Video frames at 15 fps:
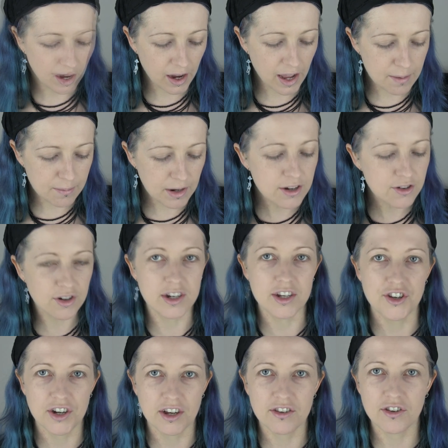I am literally
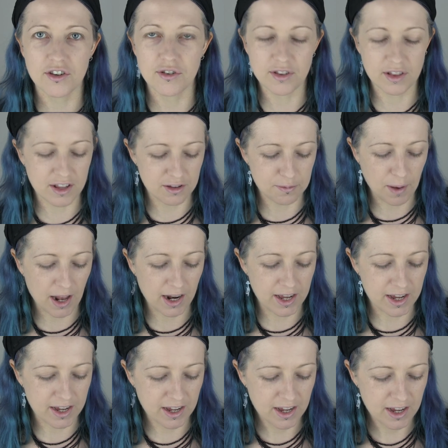just using this
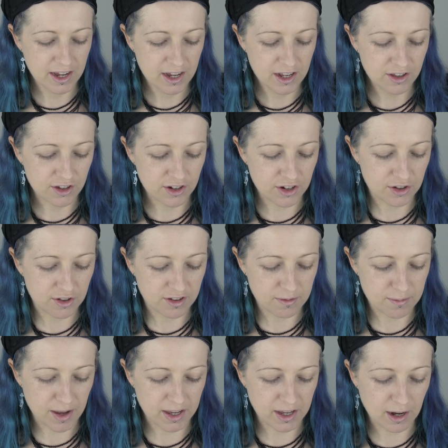palette to do
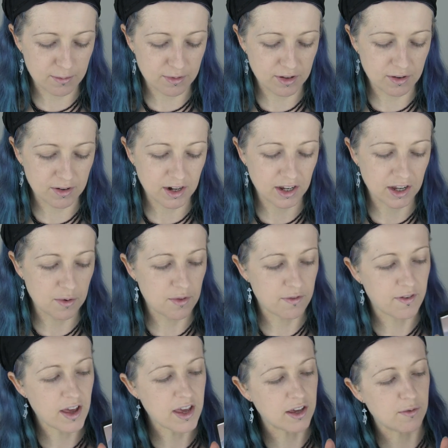this makeup, so I'm going to go with
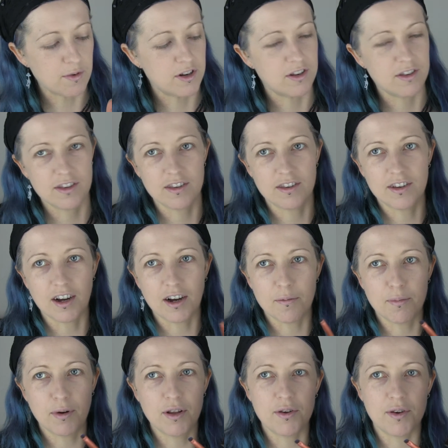Vega, which is this
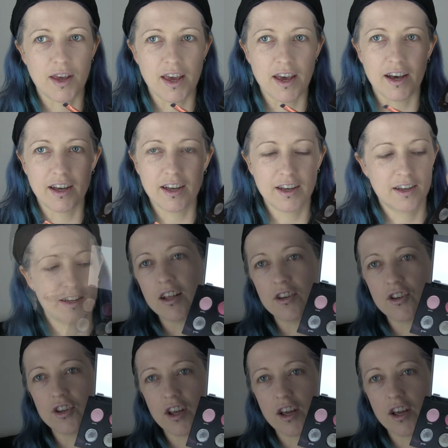dark blue here, and